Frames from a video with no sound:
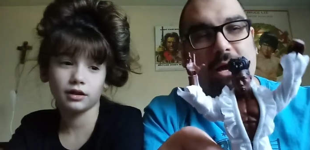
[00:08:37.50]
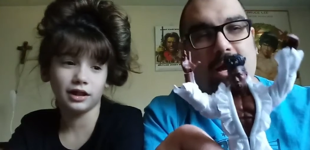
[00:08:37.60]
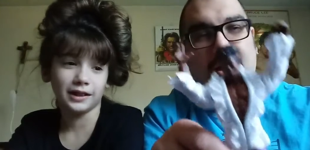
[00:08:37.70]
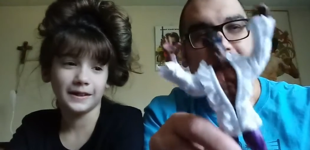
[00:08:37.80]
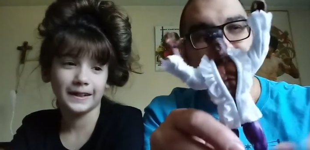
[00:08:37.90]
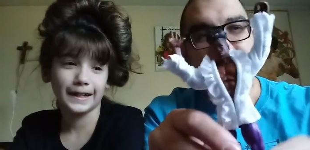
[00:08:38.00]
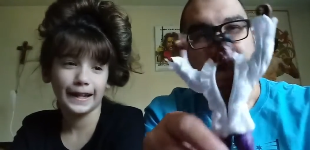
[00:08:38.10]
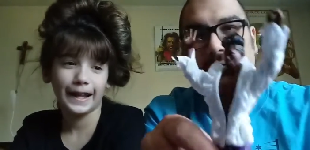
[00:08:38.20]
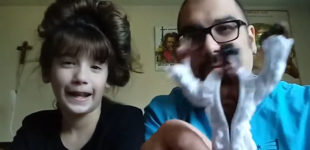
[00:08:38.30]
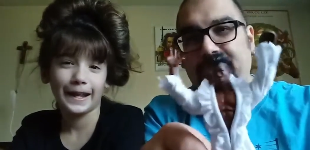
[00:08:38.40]
Speaker 1: Um, but,
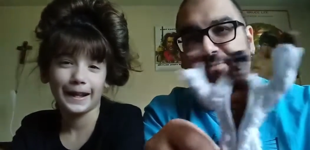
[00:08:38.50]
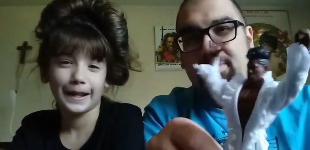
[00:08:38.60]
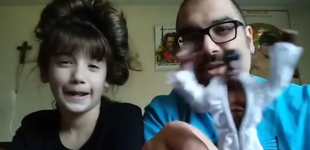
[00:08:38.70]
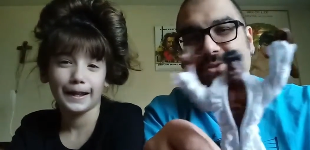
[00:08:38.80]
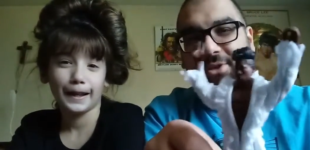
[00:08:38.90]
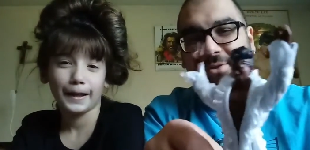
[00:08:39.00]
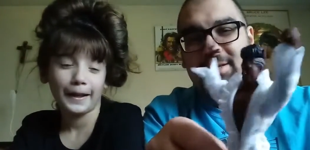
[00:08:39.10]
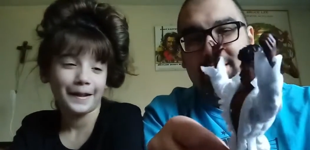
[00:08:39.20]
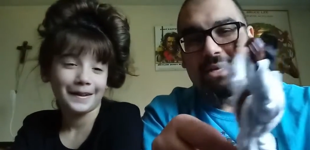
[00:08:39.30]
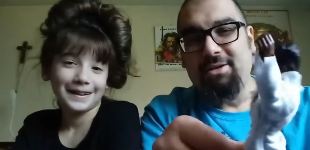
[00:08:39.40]
you know, so
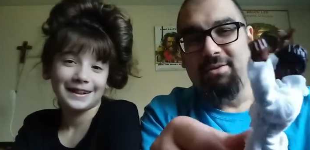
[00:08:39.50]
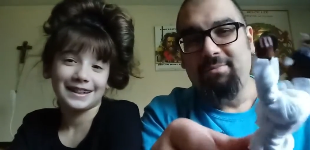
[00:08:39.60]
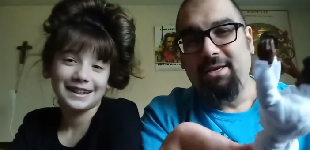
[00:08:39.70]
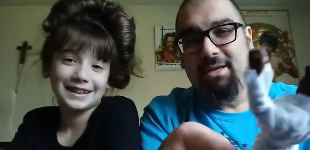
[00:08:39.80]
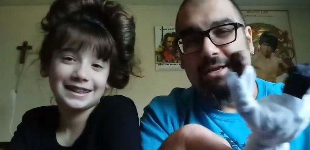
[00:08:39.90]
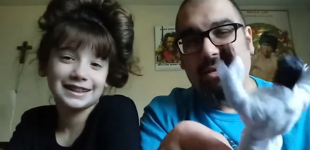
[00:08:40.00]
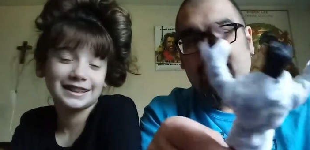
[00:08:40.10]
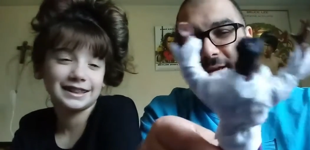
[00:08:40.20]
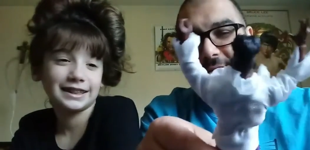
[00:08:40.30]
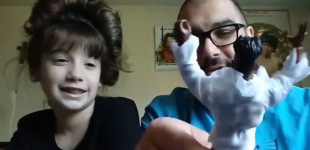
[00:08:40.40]
this guy could be
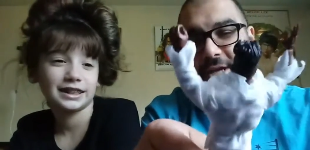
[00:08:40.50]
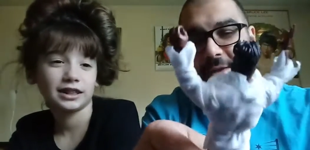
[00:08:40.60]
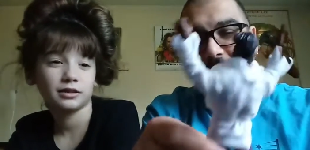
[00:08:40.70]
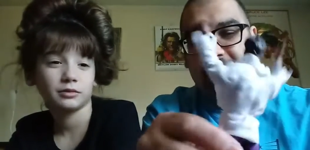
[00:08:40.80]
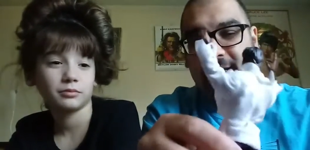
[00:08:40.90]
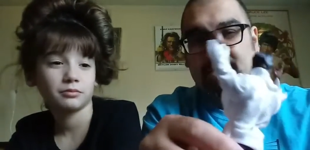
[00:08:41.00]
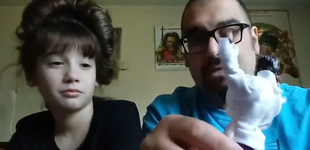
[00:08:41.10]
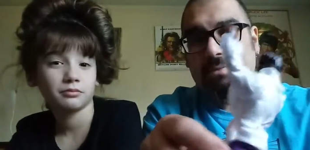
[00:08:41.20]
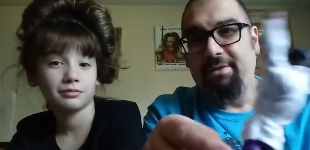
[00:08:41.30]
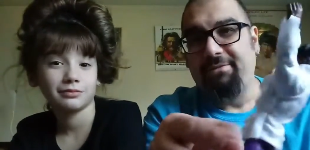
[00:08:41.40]
a champion and
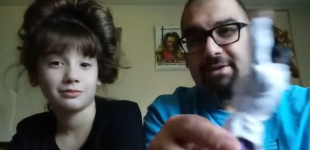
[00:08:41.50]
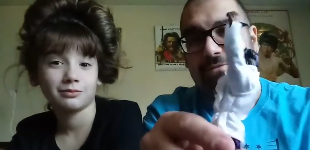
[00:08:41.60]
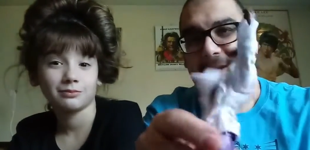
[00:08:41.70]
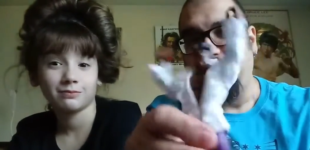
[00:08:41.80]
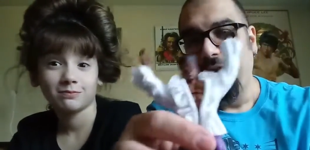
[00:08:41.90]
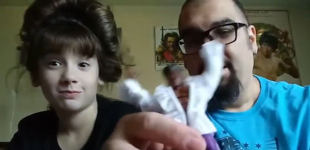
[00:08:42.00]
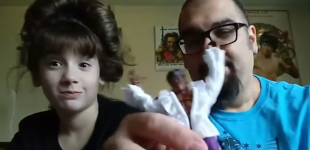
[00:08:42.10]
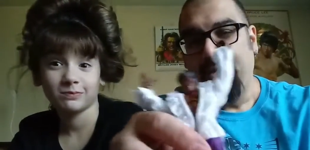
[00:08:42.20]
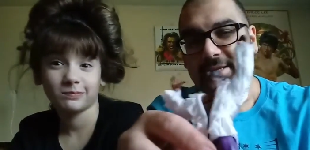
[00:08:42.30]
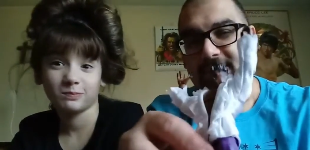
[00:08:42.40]
summon a fig fed.
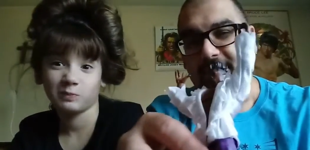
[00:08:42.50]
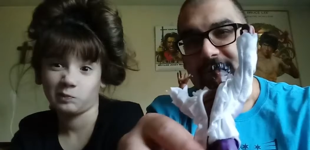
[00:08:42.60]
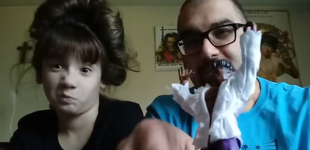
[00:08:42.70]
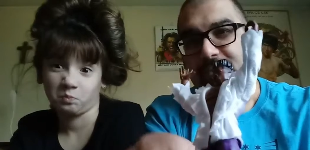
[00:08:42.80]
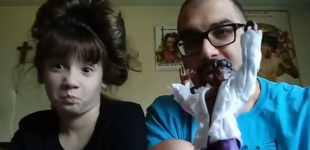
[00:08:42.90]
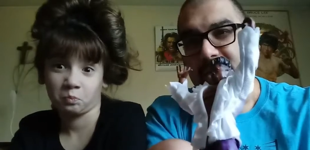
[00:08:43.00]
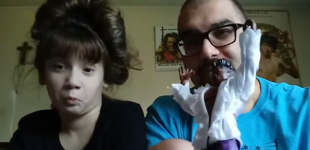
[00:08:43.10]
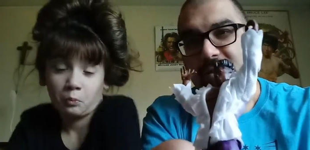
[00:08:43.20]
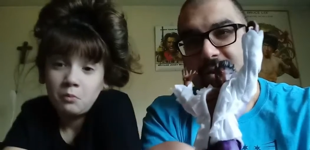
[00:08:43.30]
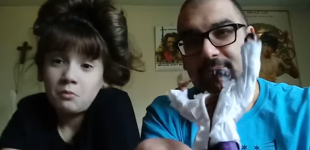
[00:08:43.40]
But he's definitely,
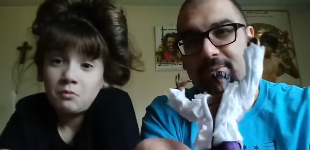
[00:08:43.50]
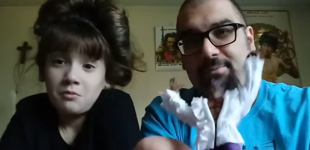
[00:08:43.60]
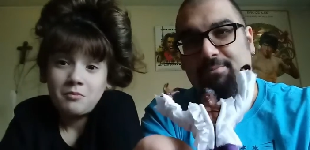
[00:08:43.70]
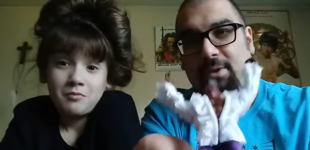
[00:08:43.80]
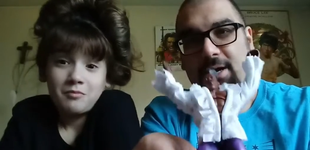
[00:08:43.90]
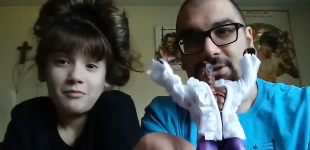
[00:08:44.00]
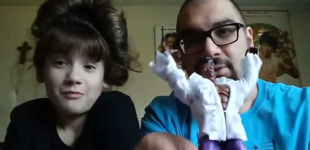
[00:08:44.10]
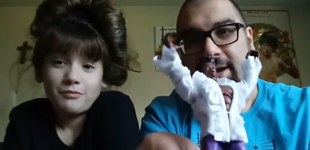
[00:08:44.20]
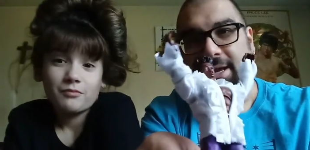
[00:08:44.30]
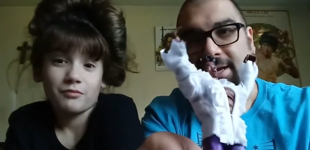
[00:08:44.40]
he's very uh,
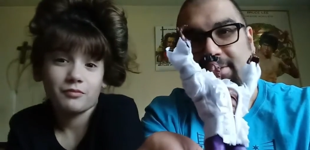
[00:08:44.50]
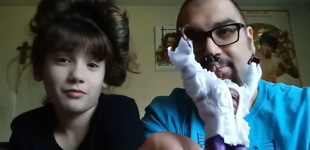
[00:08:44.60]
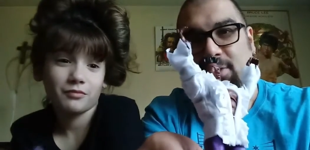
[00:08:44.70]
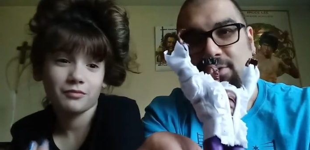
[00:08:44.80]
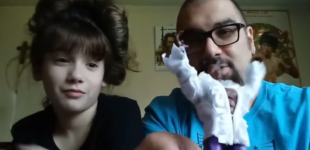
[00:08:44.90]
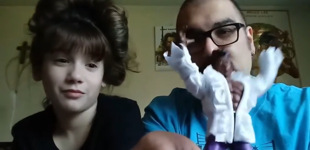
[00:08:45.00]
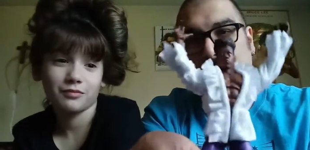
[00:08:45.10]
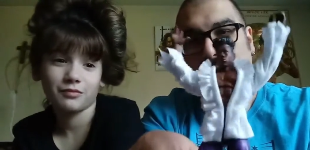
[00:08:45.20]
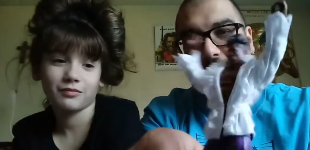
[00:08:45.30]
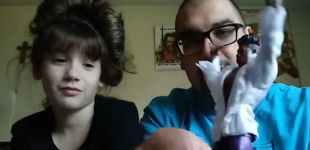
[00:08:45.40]
toyetic and poses
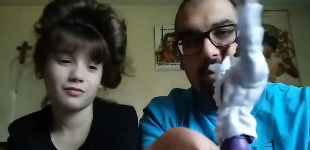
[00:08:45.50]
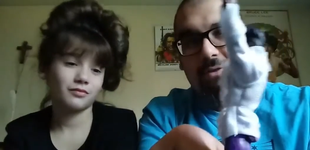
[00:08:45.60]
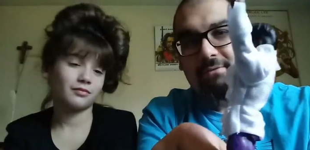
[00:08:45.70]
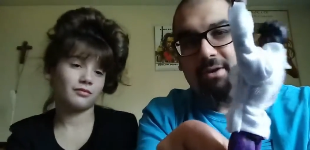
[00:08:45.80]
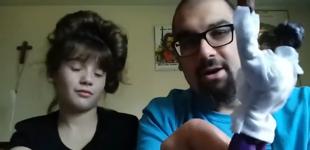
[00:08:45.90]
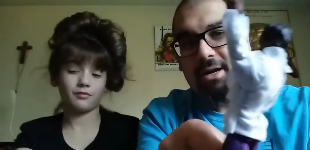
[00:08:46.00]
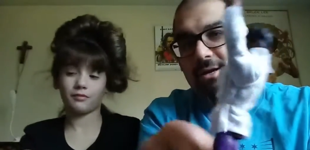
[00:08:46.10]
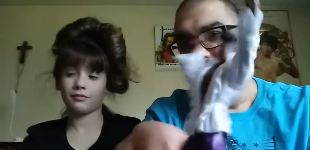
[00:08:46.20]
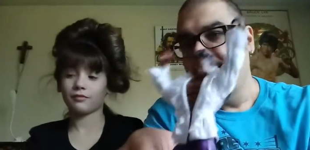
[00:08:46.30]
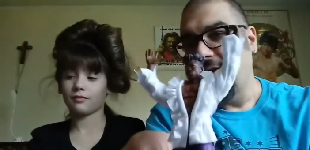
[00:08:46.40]
well.
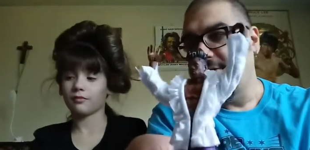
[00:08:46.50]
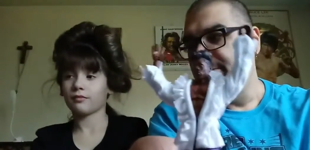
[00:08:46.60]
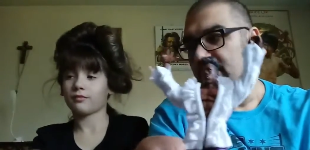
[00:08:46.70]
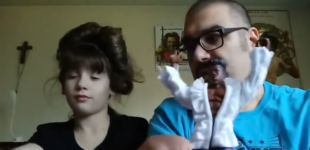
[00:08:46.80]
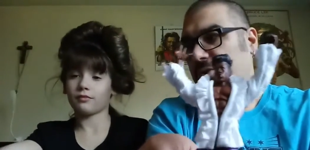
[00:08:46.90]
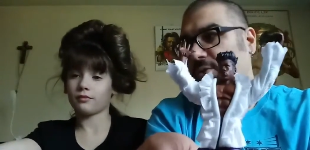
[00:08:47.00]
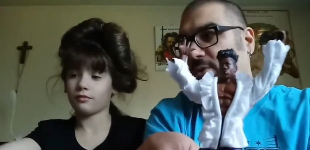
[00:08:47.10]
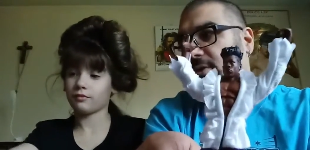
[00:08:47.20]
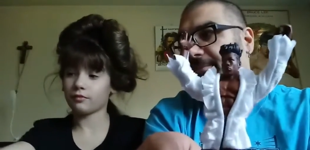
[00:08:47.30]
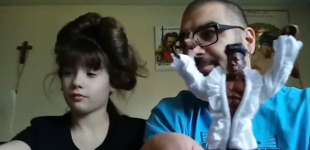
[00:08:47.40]
Very, very, very
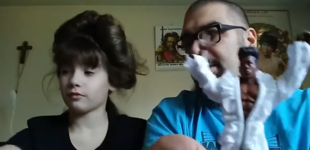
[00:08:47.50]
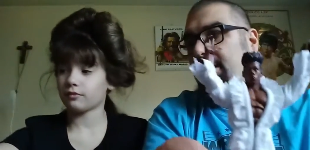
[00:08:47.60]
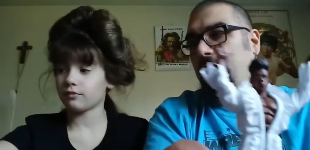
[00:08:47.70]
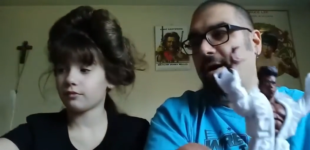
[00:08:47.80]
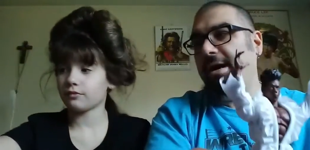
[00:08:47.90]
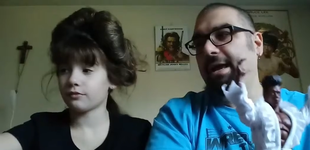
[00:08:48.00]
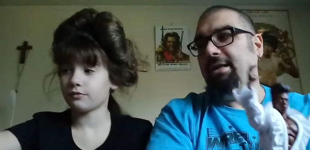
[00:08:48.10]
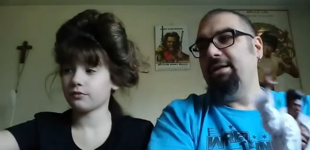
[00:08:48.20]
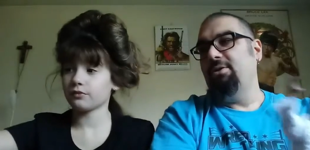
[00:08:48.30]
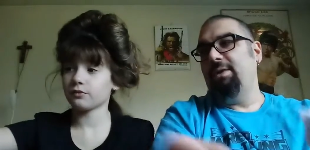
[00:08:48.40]
cool. All right,
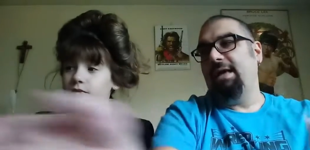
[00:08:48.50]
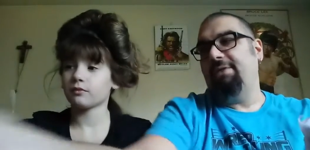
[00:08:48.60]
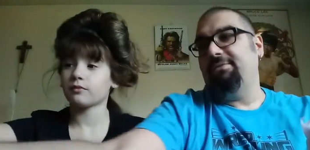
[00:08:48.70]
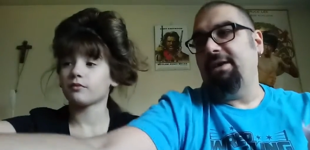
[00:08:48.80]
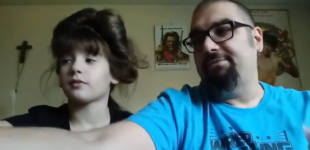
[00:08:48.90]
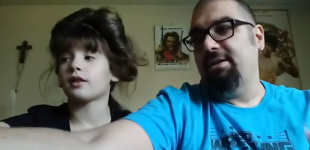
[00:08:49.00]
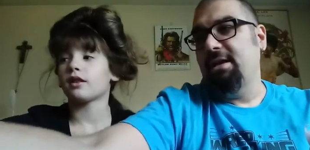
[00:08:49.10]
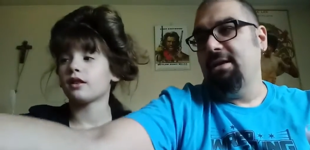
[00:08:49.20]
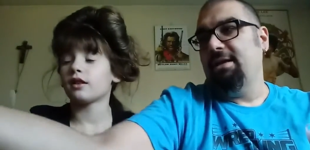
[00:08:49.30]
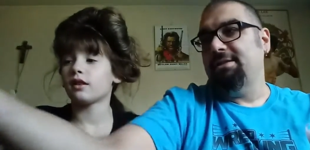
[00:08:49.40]
Haley, who do we have left?
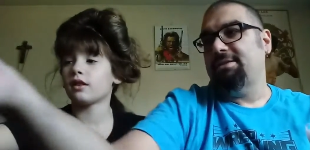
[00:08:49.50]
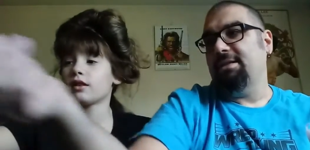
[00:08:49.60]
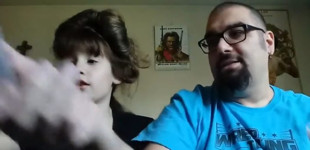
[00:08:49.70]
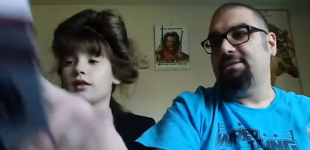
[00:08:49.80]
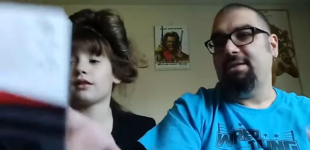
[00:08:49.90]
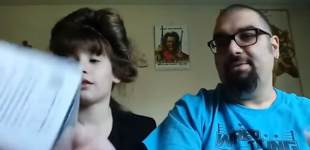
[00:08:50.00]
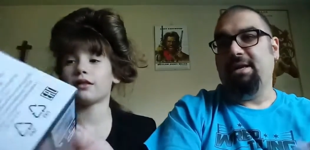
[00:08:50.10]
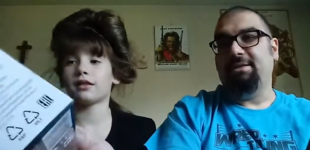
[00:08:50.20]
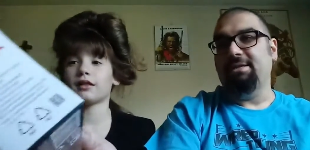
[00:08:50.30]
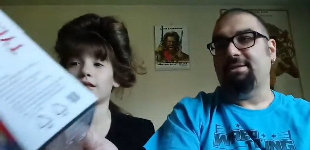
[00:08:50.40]
Let's let's see. We got